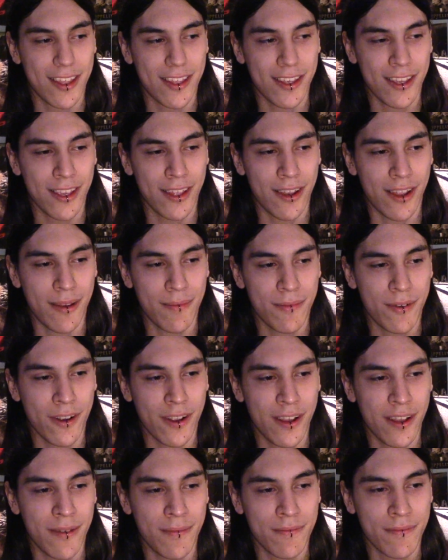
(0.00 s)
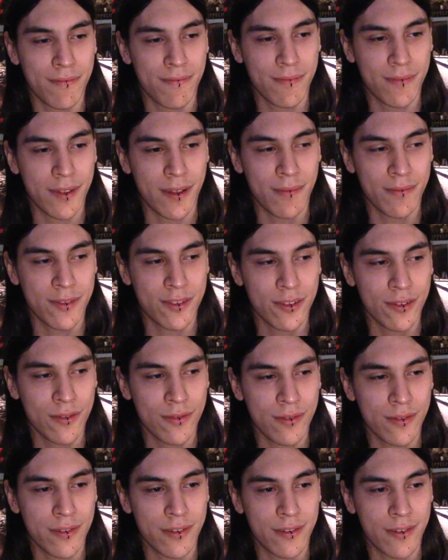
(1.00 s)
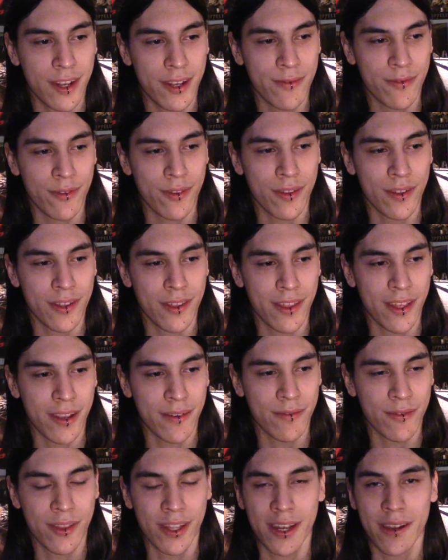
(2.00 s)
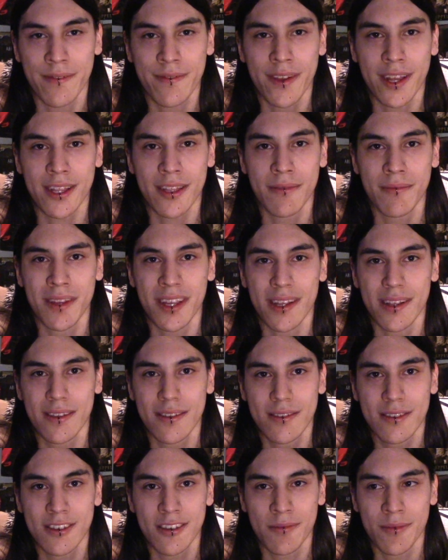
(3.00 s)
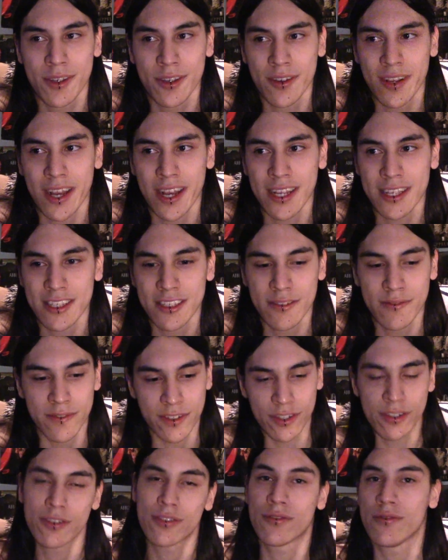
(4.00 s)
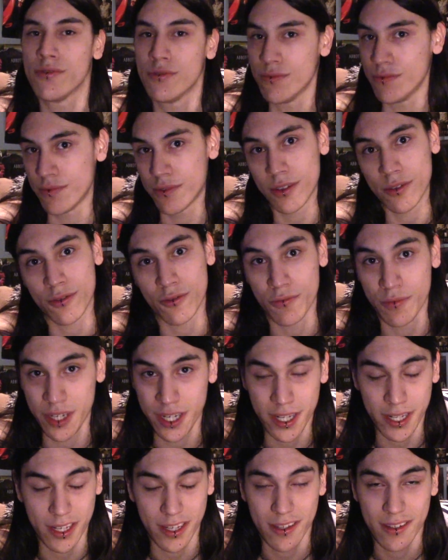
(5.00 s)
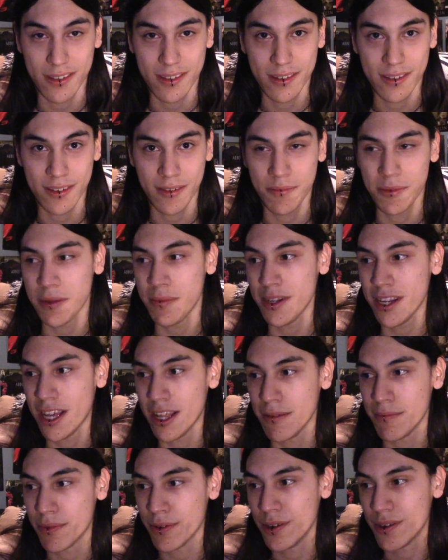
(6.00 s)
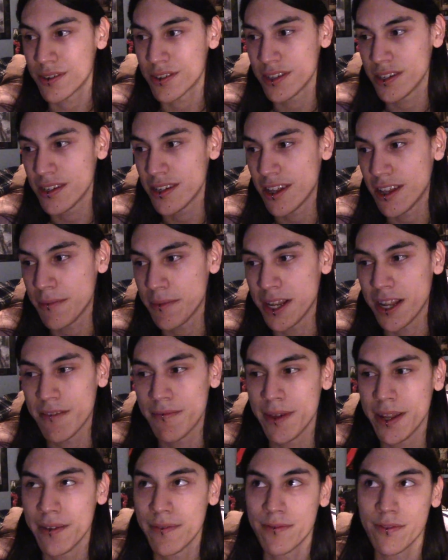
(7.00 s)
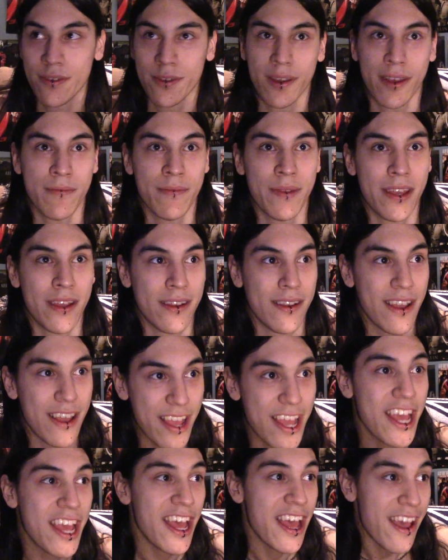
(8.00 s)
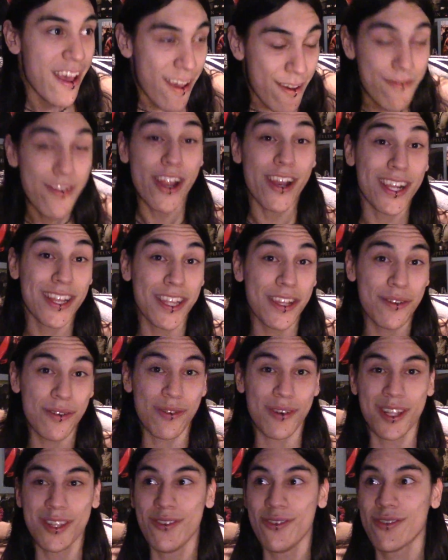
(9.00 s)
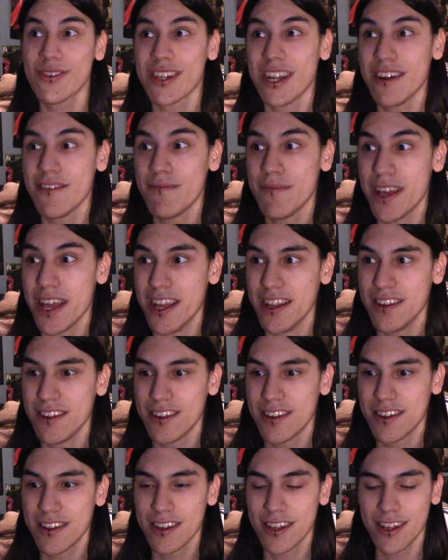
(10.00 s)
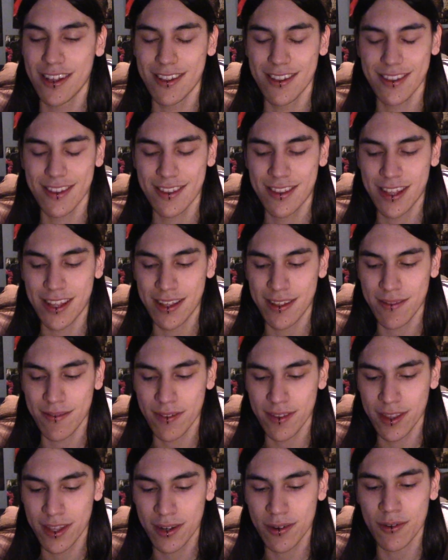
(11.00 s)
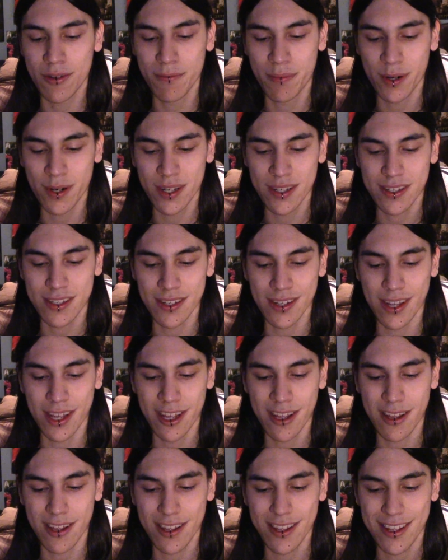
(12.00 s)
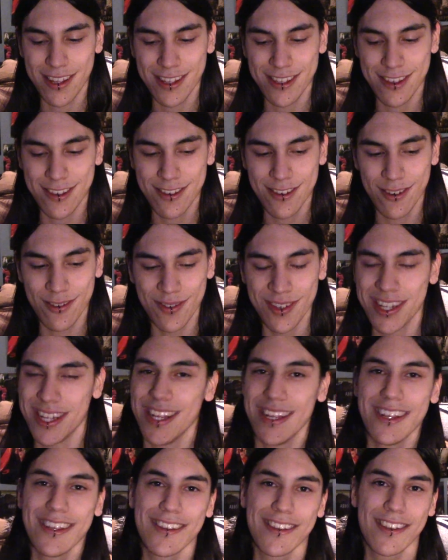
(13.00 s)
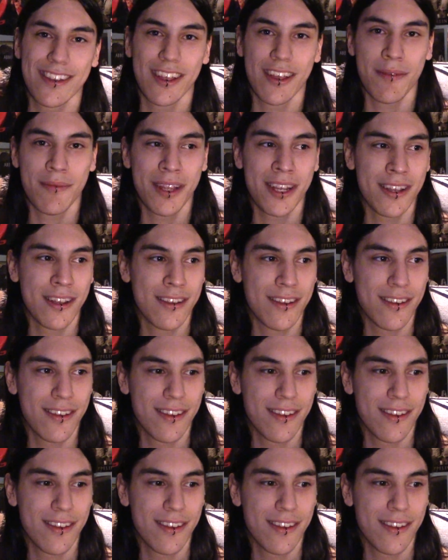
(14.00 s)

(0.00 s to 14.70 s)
you know, I'm so grateful and thankful that I've got to meet some of you guys, even just through social media. Maybe not in person. I mean, I met very little, and those that I've met, little in person, it's so neat. I mean,